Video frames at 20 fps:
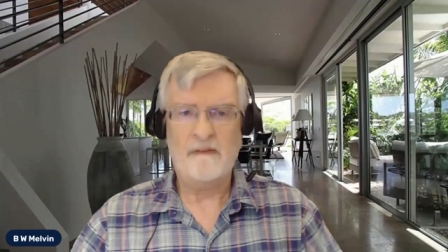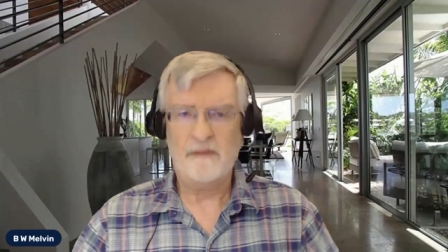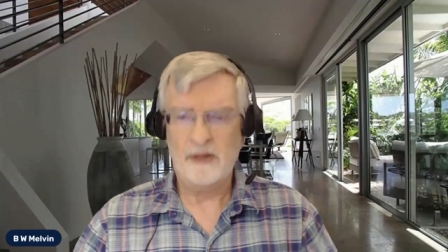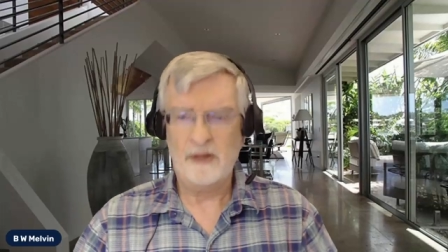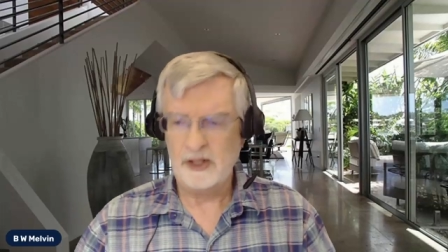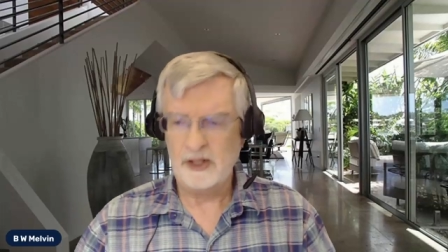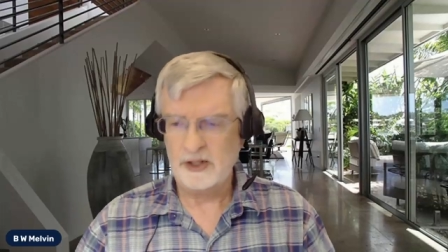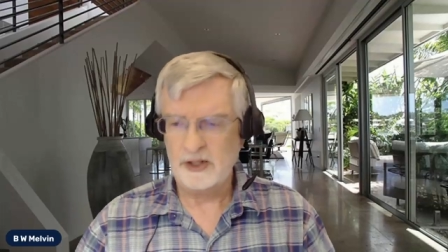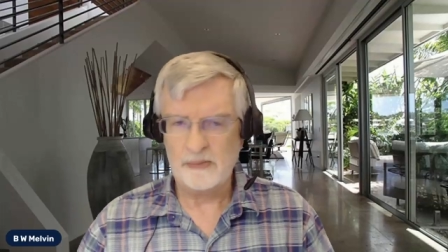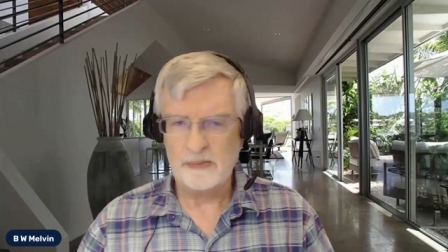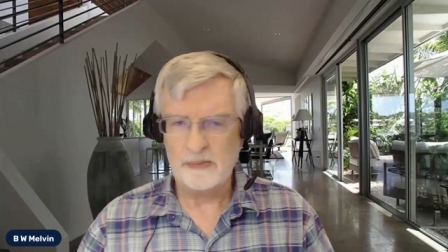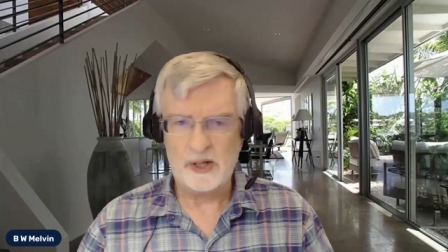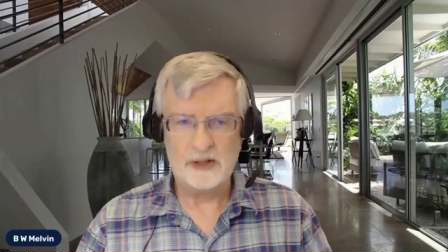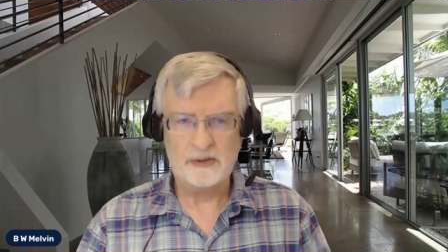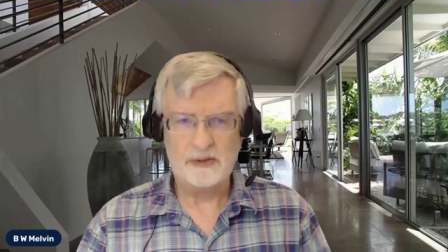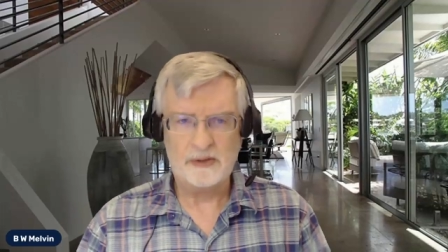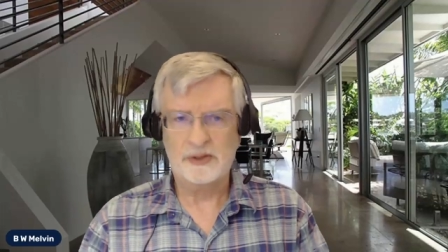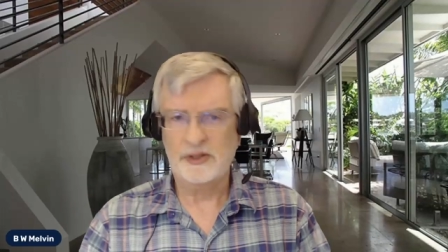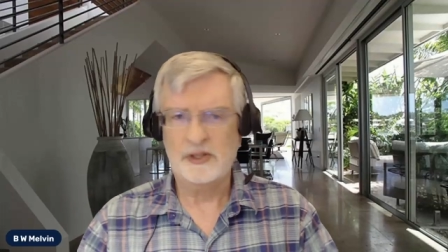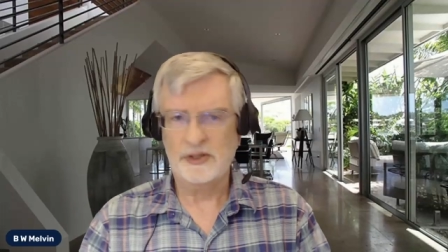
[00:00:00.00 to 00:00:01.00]
any
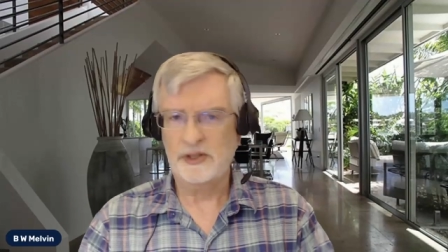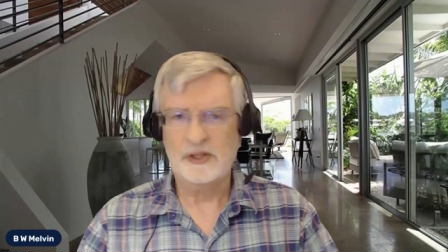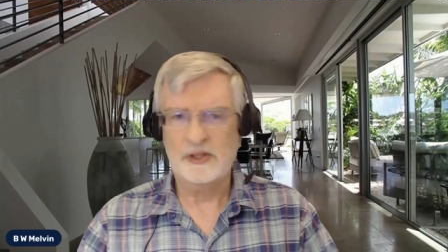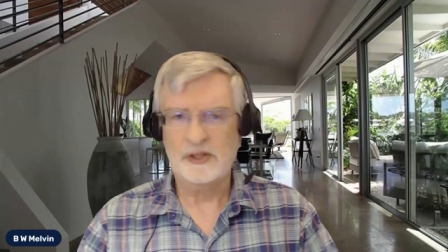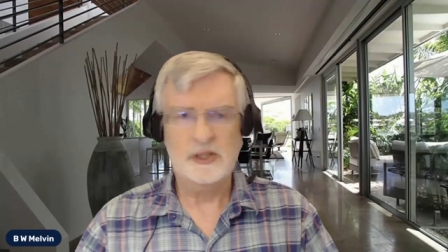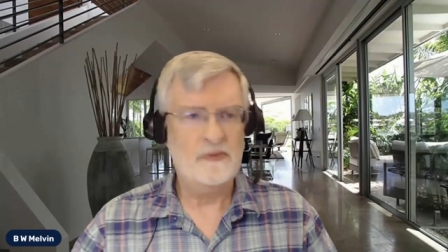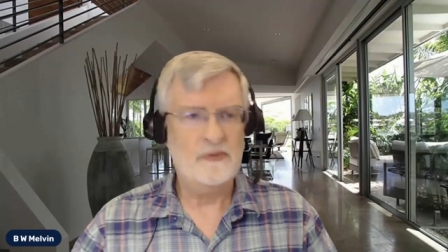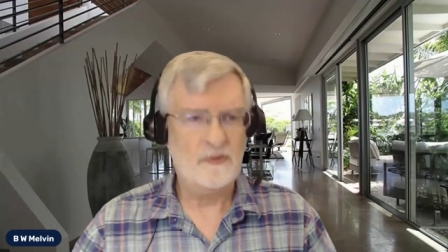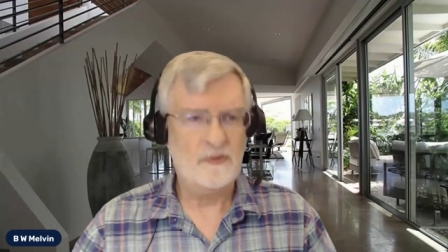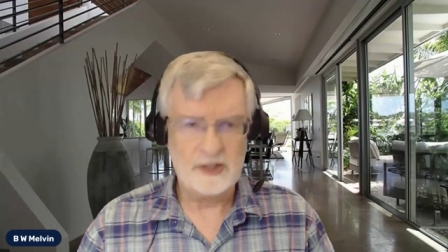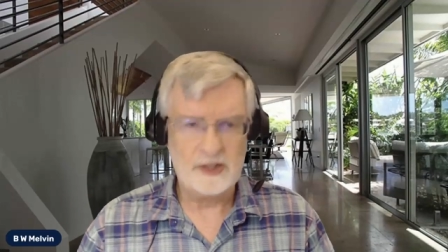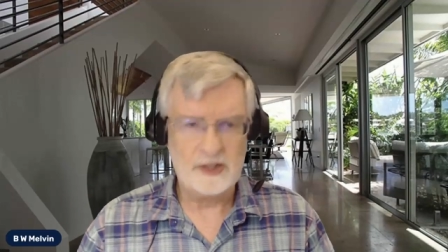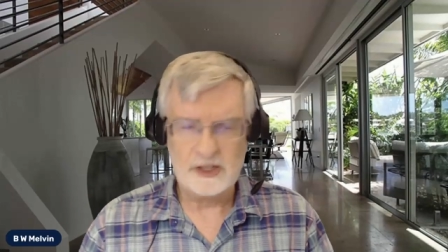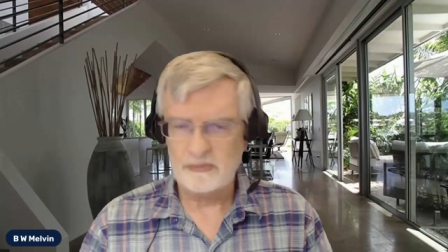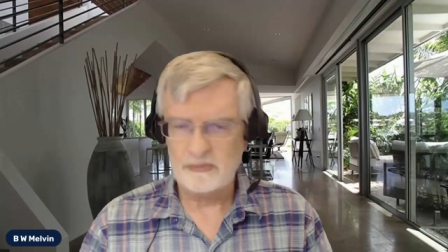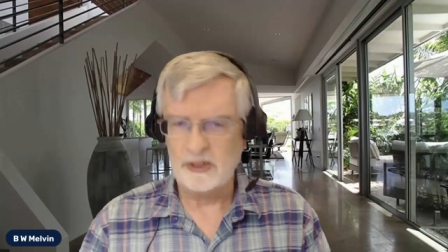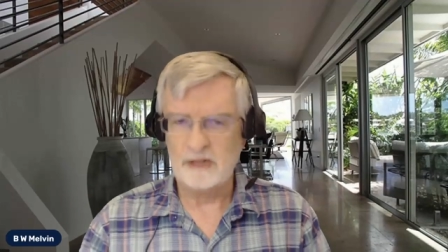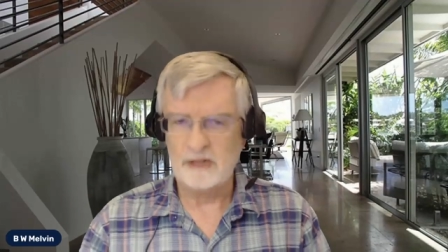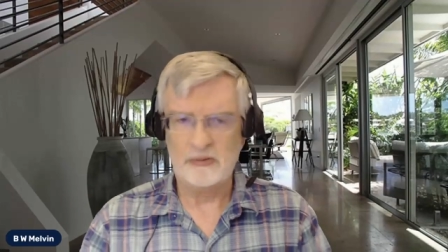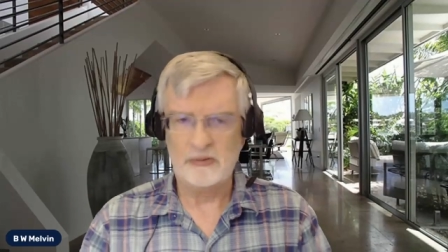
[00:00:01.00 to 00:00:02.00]
democracies, any free
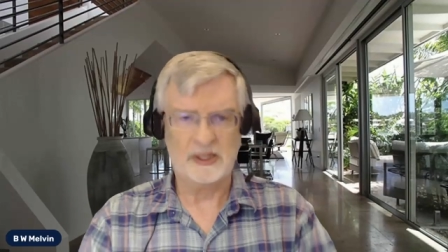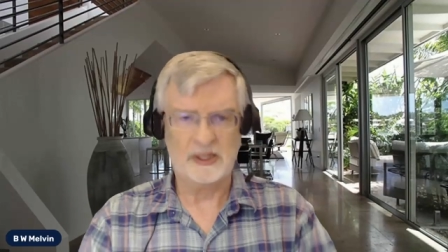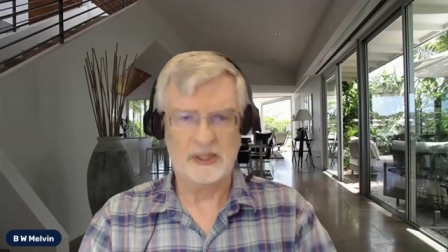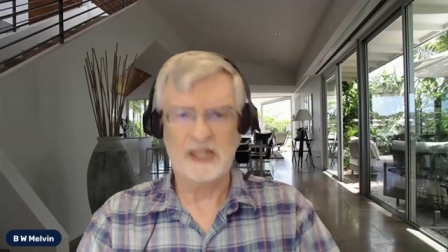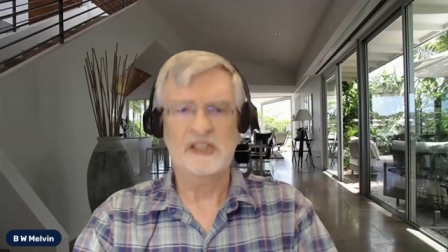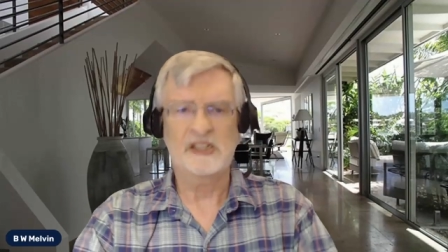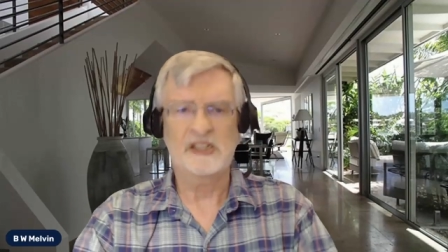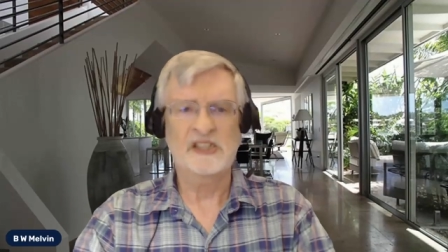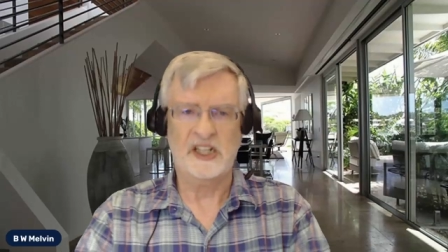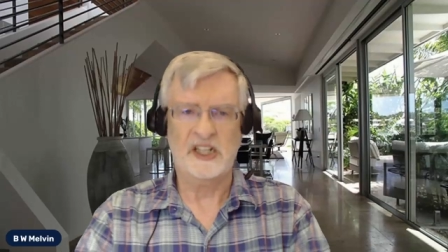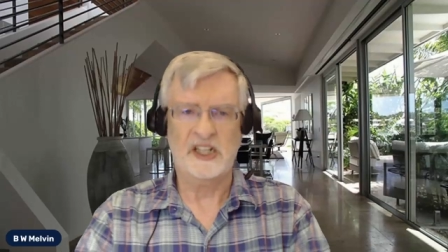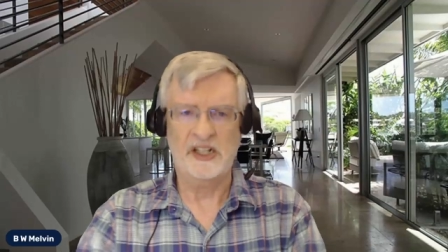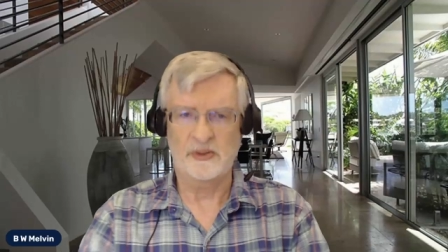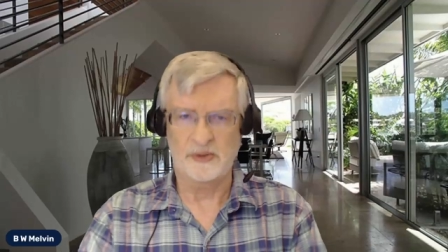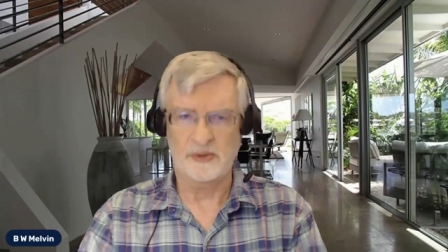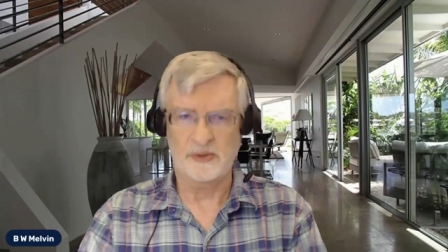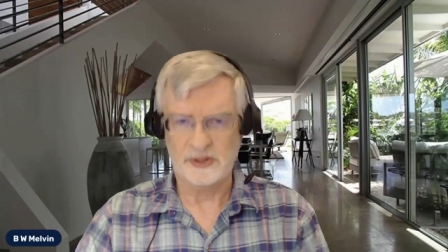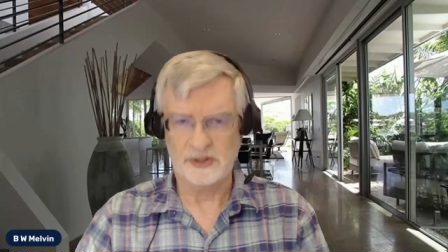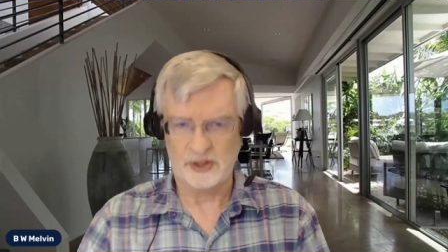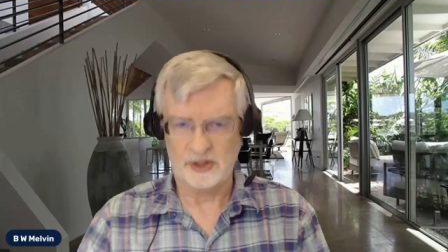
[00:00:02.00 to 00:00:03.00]
speech because that's just
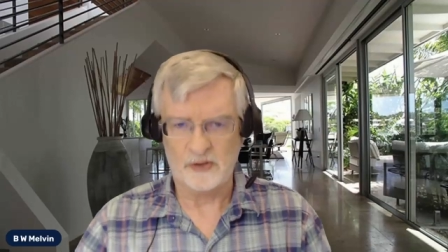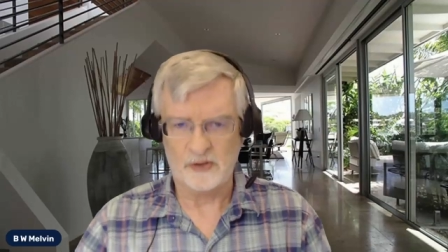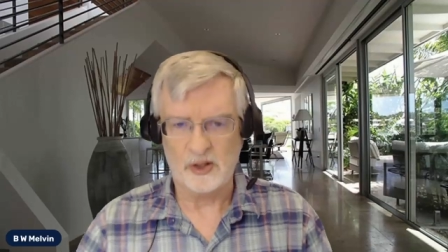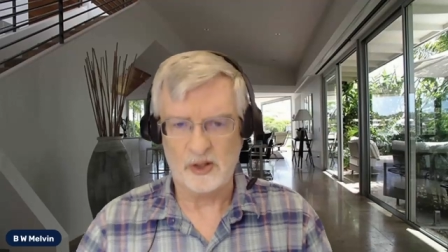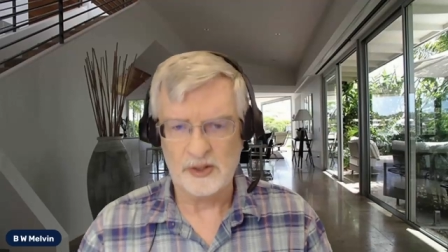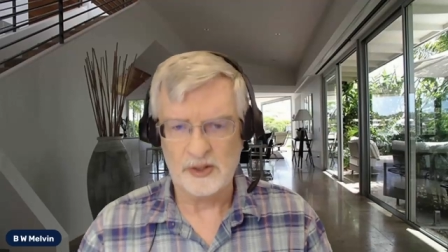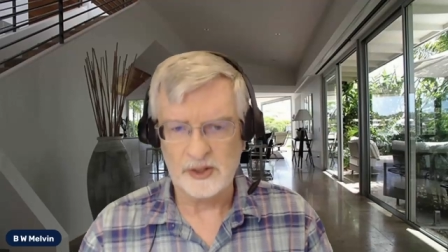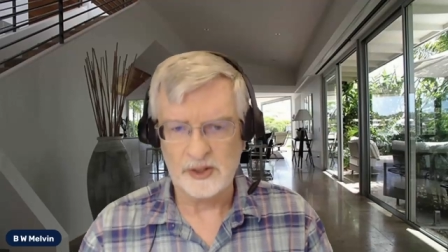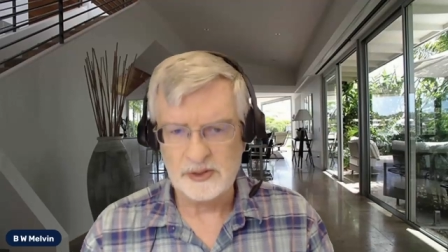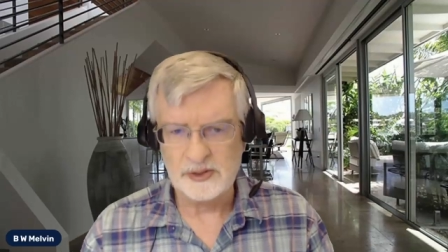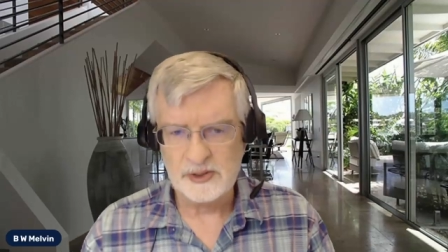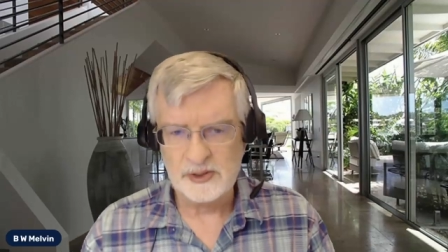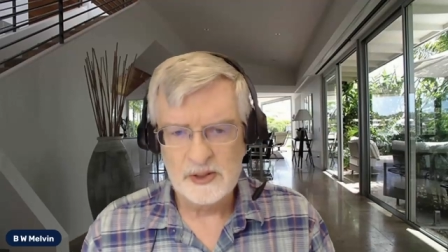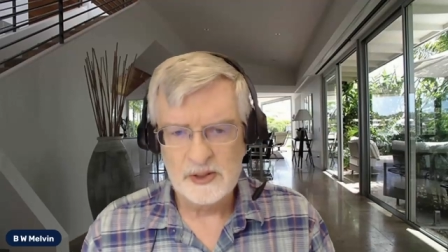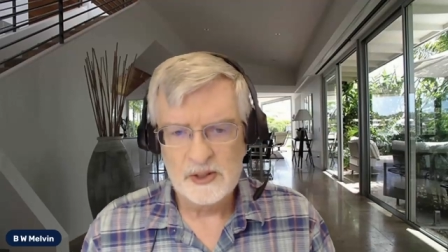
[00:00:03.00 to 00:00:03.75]
hindrance of all this.